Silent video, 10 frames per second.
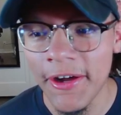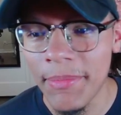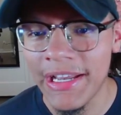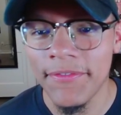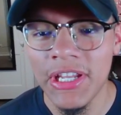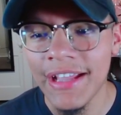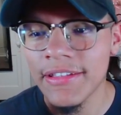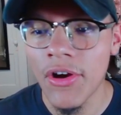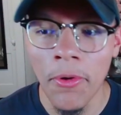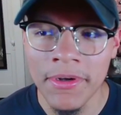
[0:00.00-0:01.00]
man, if you got the
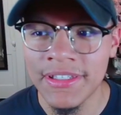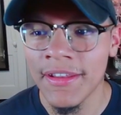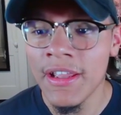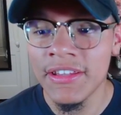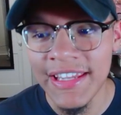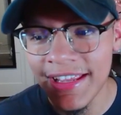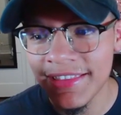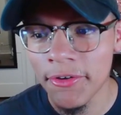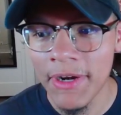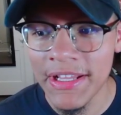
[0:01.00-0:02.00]
coins to get
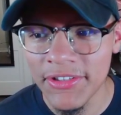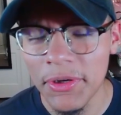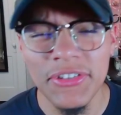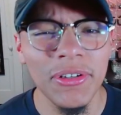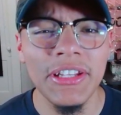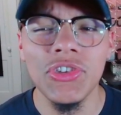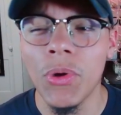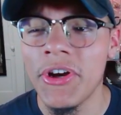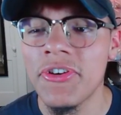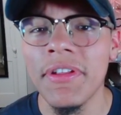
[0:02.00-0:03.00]
the rental, he's only
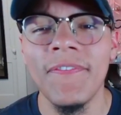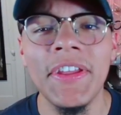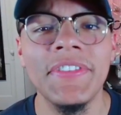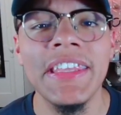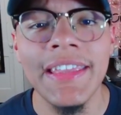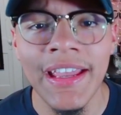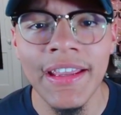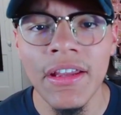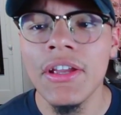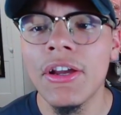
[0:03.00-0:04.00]

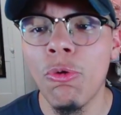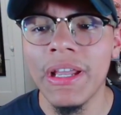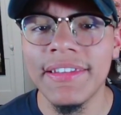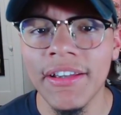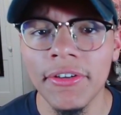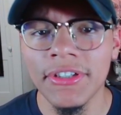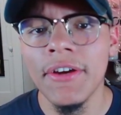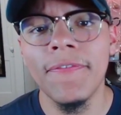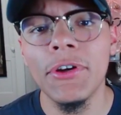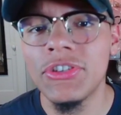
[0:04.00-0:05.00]
250k quick sells
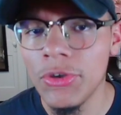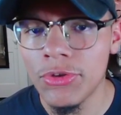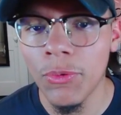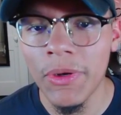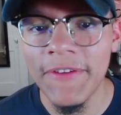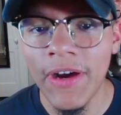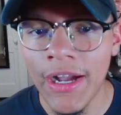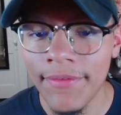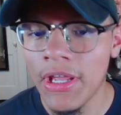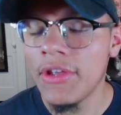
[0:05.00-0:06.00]
for
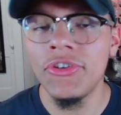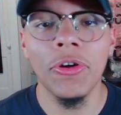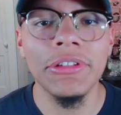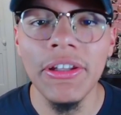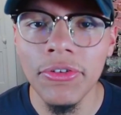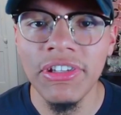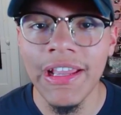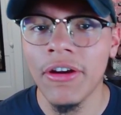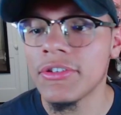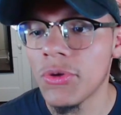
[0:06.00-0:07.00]
225. You're only losing
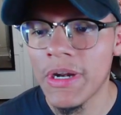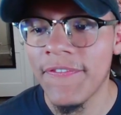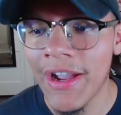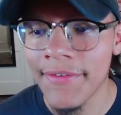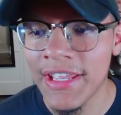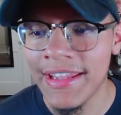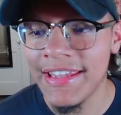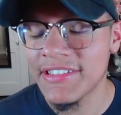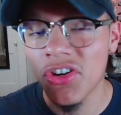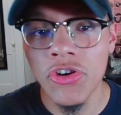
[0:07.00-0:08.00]
out on 25K.
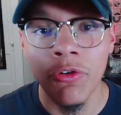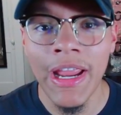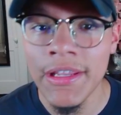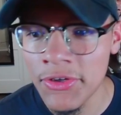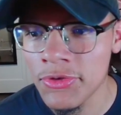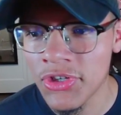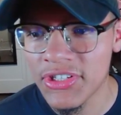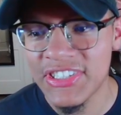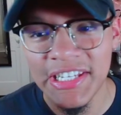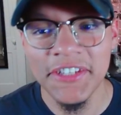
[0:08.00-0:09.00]
He's a great user,
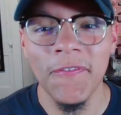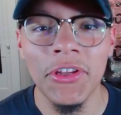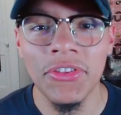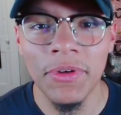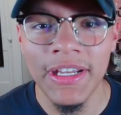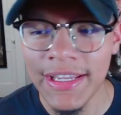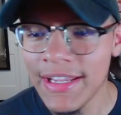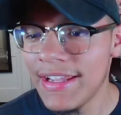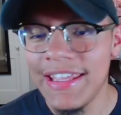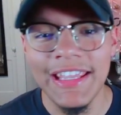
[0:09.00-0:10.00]
six foot three.
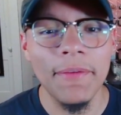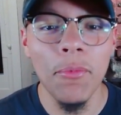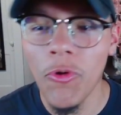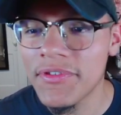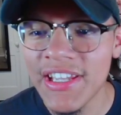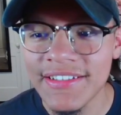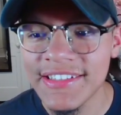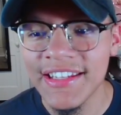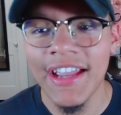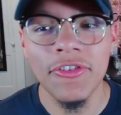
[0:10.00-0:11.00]
He can move side to
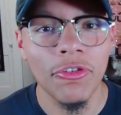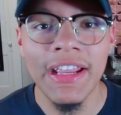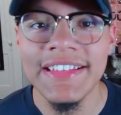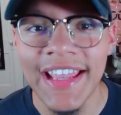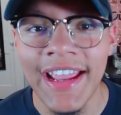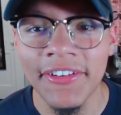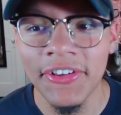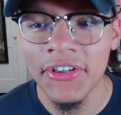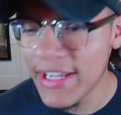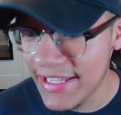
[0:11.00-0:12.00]
side, great
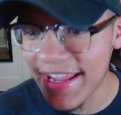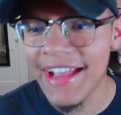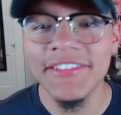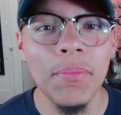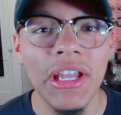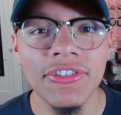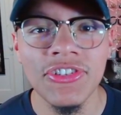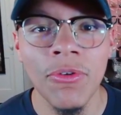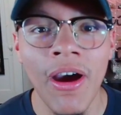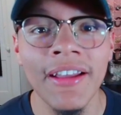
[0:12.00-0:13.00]
tackler. He has to be on your
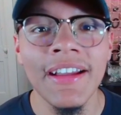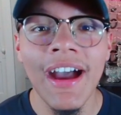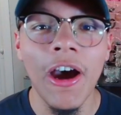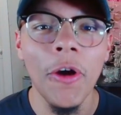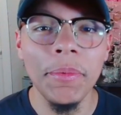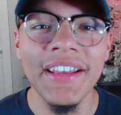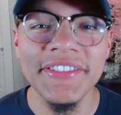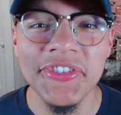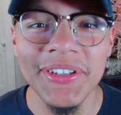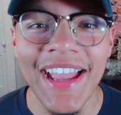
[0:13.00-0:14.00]
squad. I hope you guys
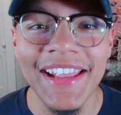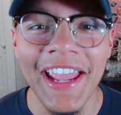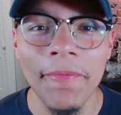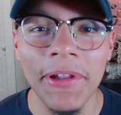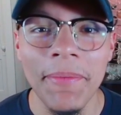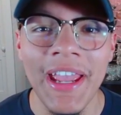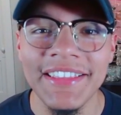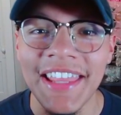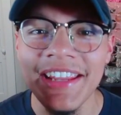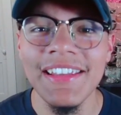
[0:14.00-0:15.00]
enjoyed that gameplay, man.
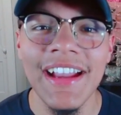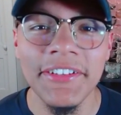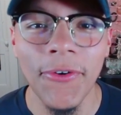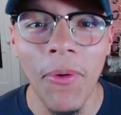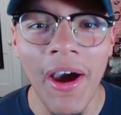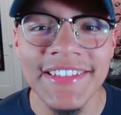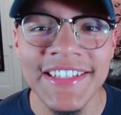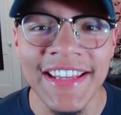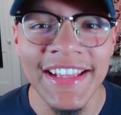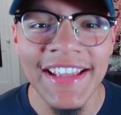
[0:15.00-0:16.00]
Thank you guys for
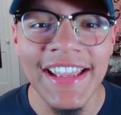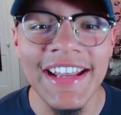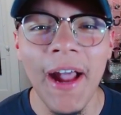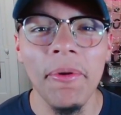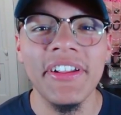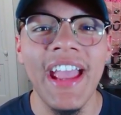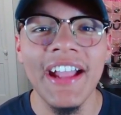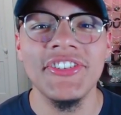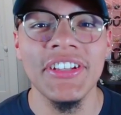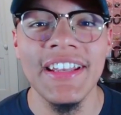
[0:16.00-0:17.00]
watching, and I will
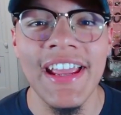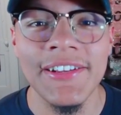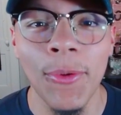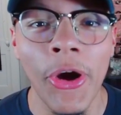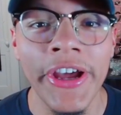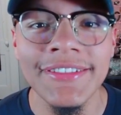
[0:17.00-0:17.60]
catch you in the next one.